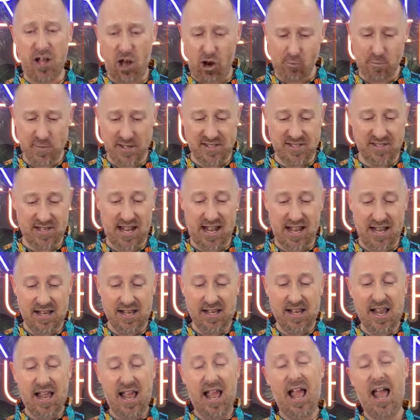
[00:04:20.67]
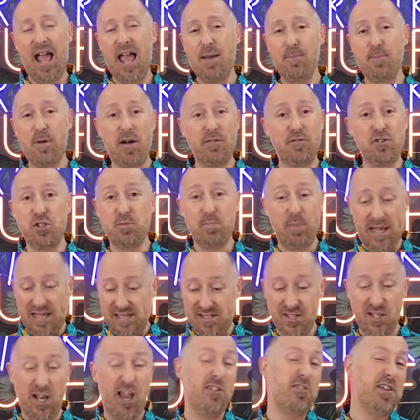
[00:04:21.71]
hold me to that, but I've just picked
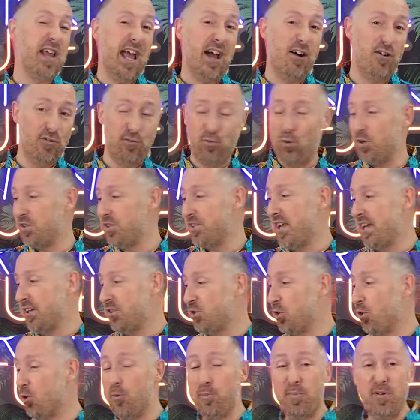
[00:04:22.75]
a load out of what's next door